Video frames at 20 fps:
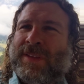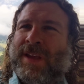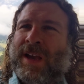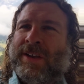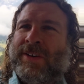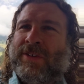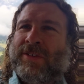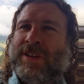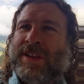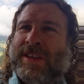
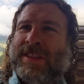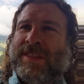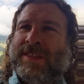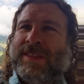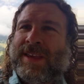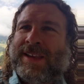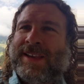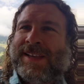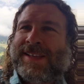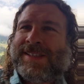underneath.
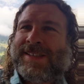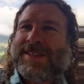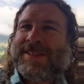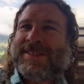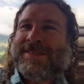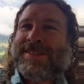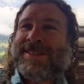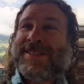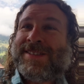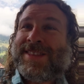I guess it's
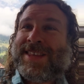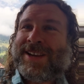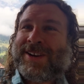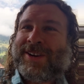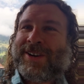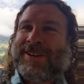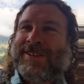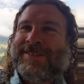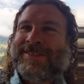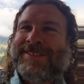
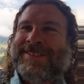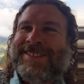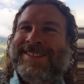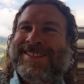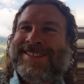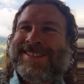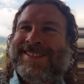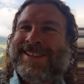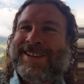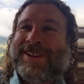thicker.
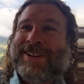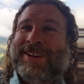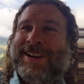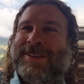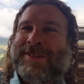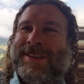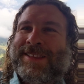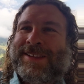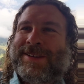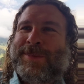It's thicker
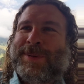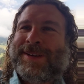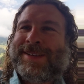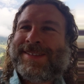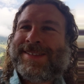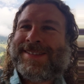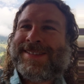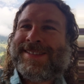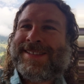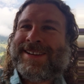anyway. The
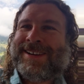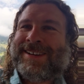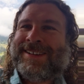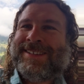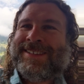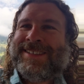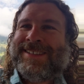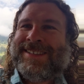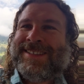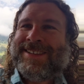deposits there.
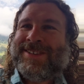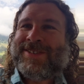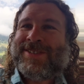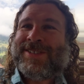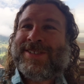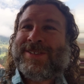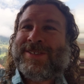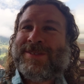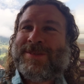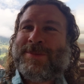There's
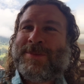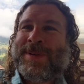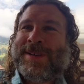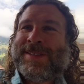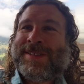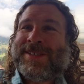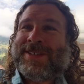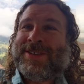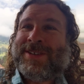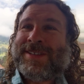still
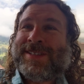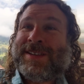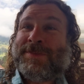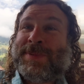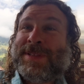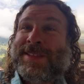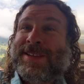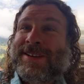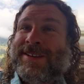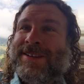Mesozoic stuff,
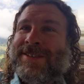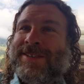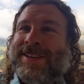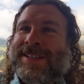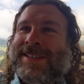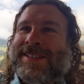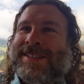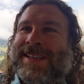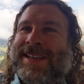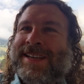but there you
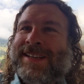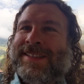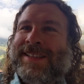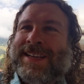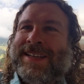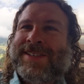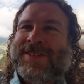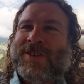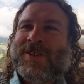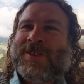get
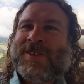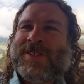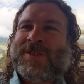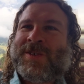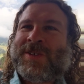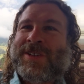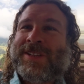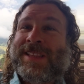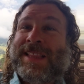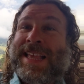dinosaurs because it
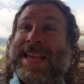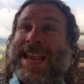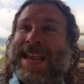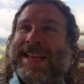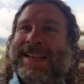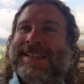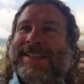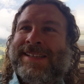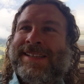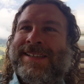was on
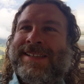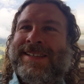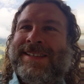land.